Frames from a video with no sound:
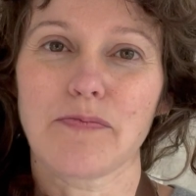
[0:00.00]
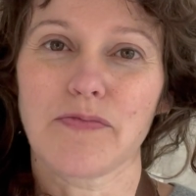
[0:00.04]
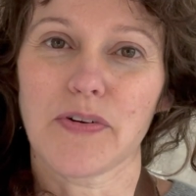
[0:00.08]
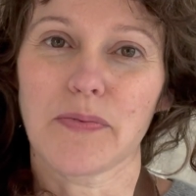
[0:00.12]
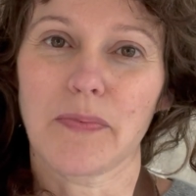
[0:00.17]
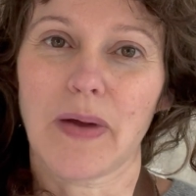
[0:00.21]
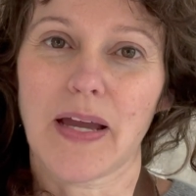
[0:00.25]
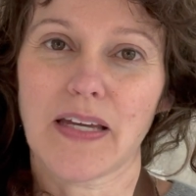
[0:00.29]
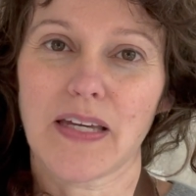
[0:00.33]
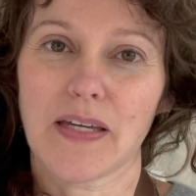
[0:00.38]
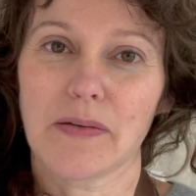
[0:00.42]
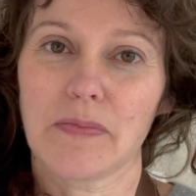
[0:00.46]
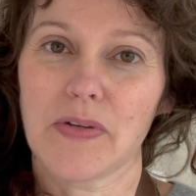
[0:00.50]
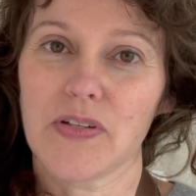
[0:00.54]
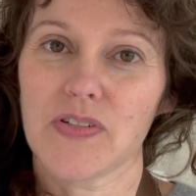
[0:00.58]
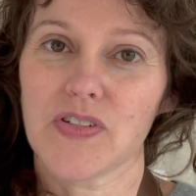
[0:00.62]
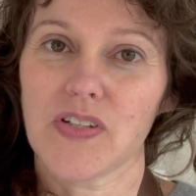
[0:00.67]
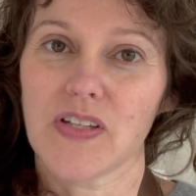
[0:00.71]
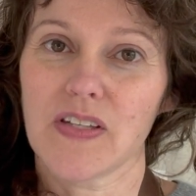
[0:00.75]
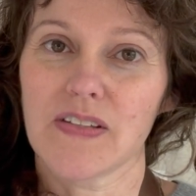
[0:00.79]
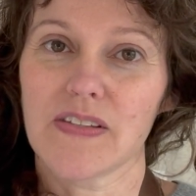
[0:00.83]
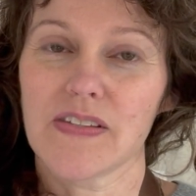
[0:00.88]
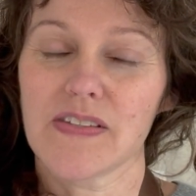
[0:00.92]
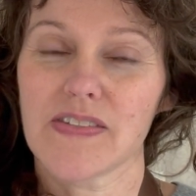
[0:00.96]
for my
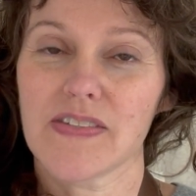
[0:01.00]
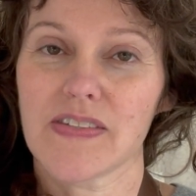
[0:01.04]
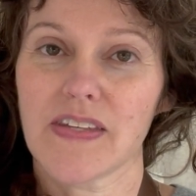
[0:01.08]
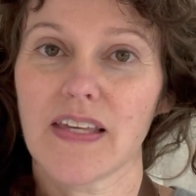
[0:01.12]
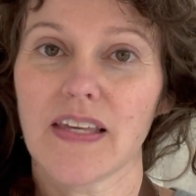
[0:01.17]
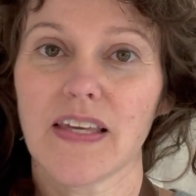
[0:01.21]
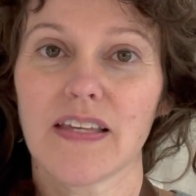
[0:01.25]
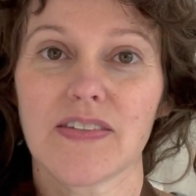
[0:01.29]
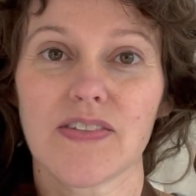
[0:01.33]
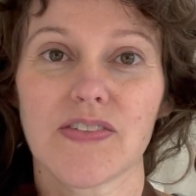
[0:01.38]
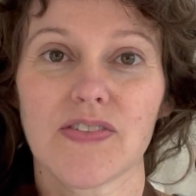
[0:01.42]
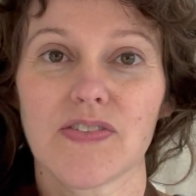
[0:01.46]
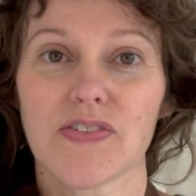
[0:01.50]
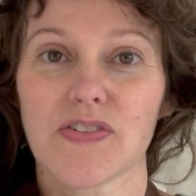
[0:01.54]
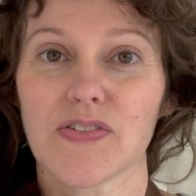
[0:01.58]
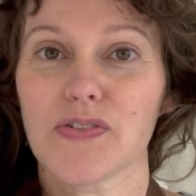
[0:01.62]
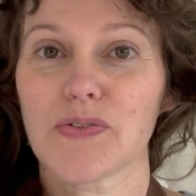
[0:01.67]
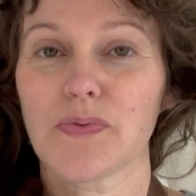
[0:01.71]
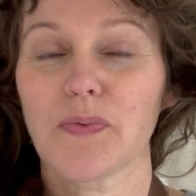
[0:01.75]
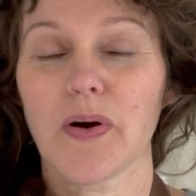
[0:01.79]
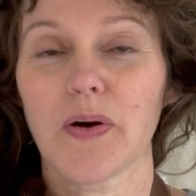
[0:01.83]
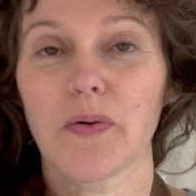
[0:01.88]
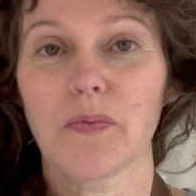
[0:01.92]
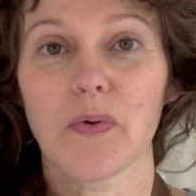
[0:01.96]
commissions. It's
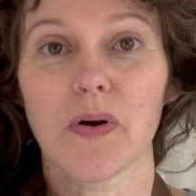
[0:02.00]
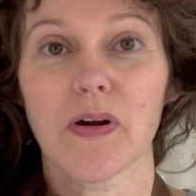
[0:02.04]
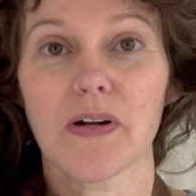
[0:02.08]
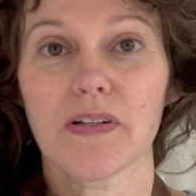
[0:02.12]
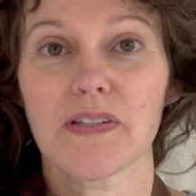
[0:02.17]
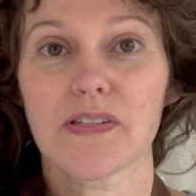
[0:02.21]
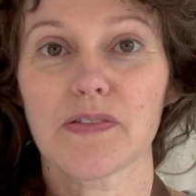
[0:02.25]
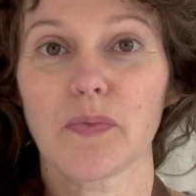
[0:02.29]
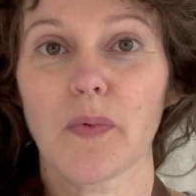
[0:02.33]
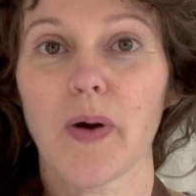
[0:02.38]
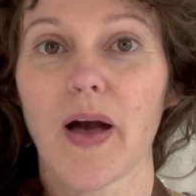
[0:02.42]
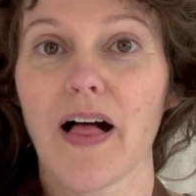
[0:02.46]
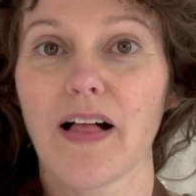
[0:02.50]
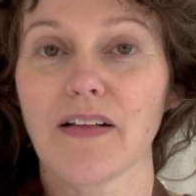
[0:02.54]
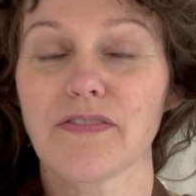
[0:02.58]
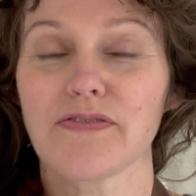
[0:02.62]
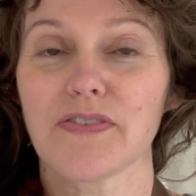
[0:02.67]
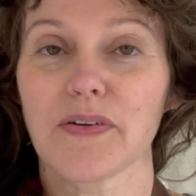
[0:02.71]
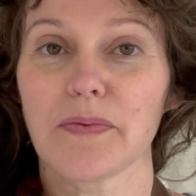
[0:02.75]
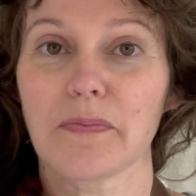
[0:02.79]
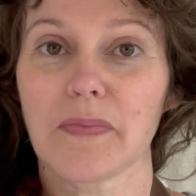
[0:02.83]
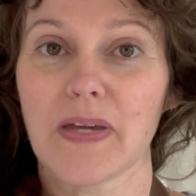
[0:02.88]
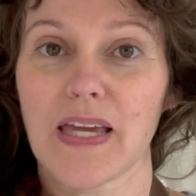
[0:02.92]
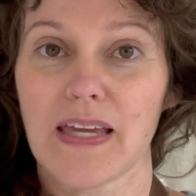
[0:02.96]
just what works well
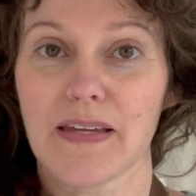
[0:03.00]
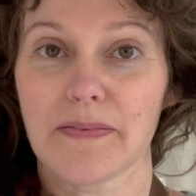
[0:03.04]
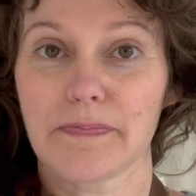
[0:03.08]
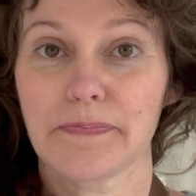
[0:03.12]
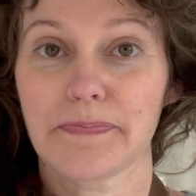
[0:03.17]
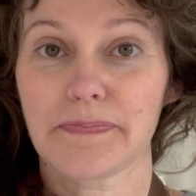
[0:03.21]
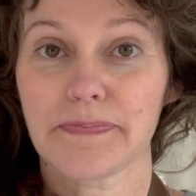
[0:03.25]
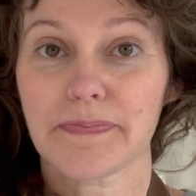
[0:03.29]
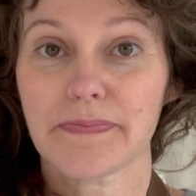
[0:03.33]
for me.